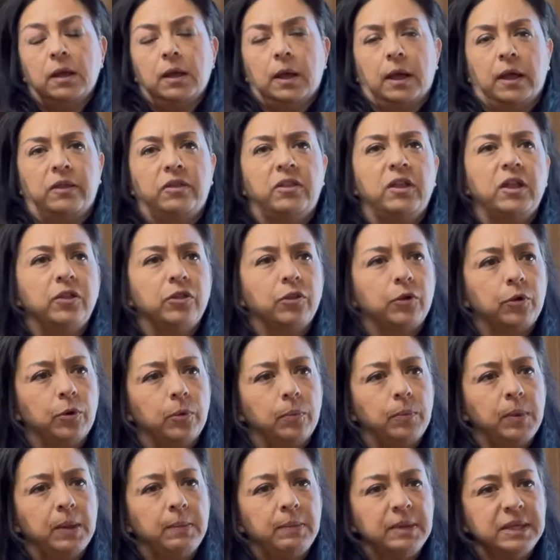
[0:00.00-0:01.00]
I think they're
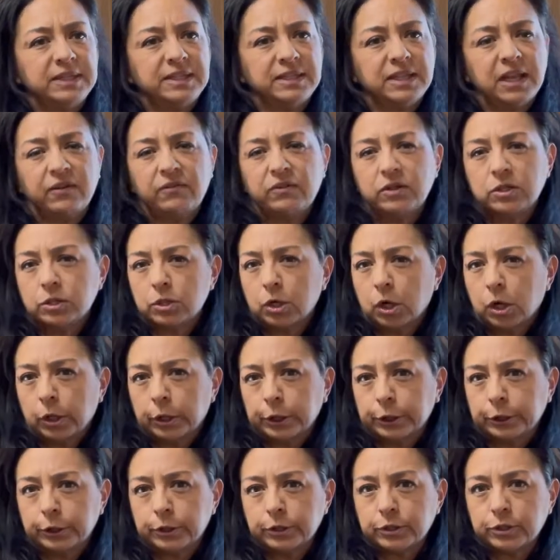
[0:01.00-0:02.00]
maybe
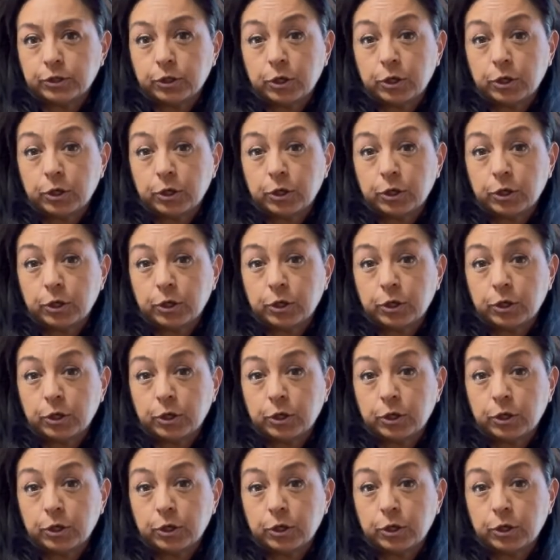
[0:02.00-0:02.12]
$7,